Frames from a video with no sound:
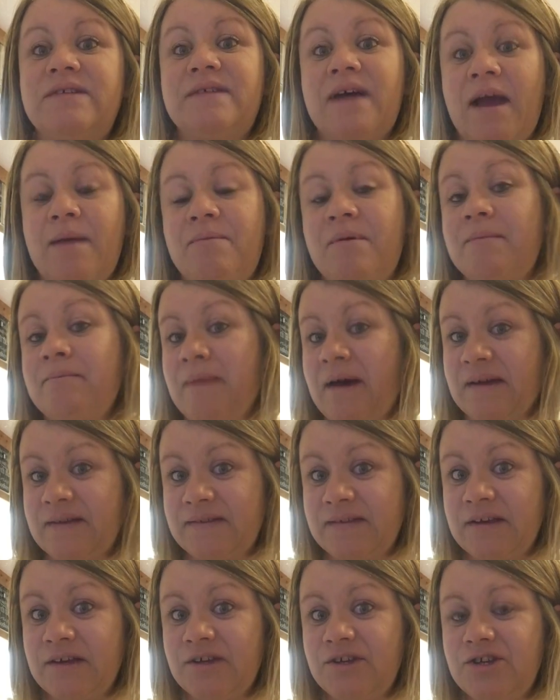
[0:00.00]
type a
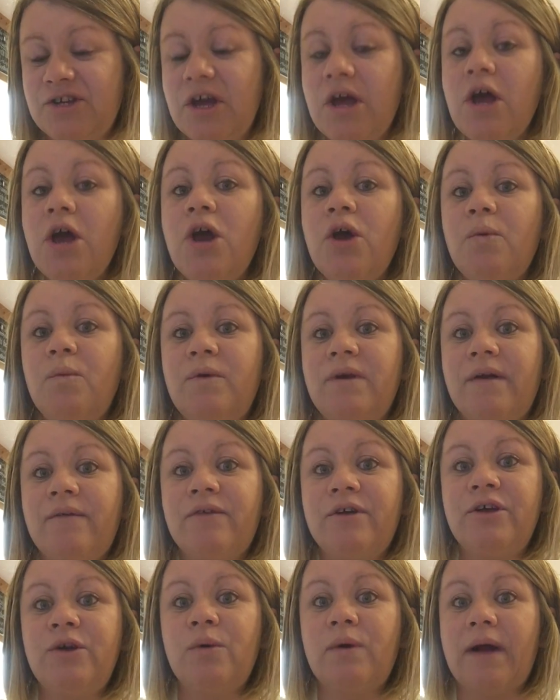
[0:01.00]
message whenever
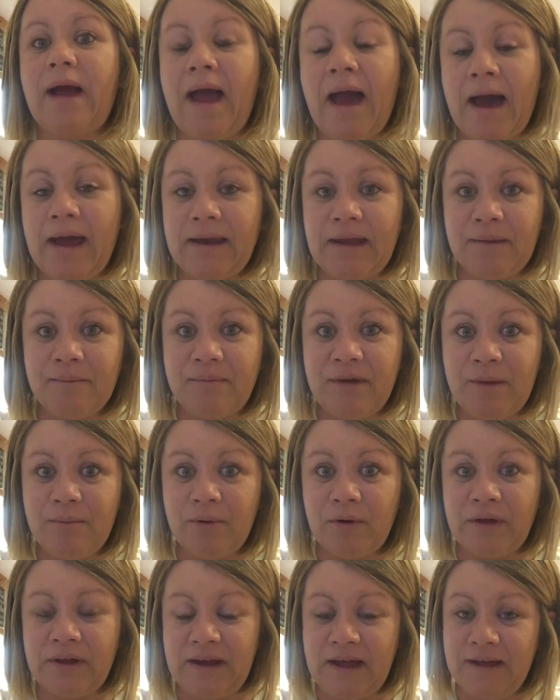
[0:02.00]
you were adding
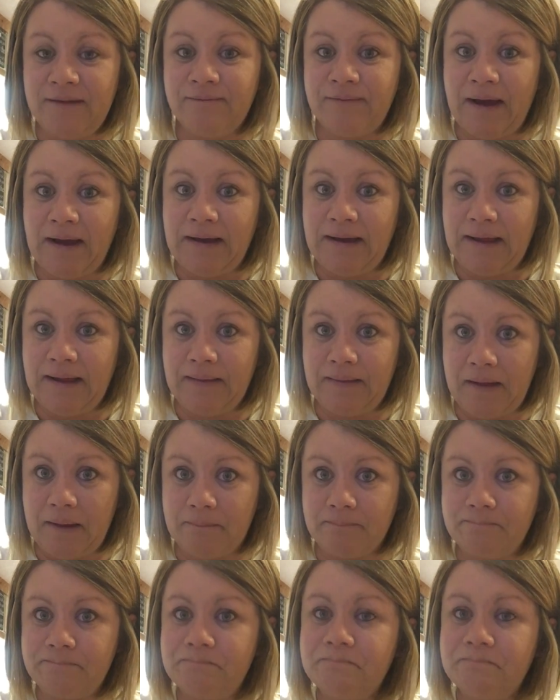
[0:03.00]
people and inviting them.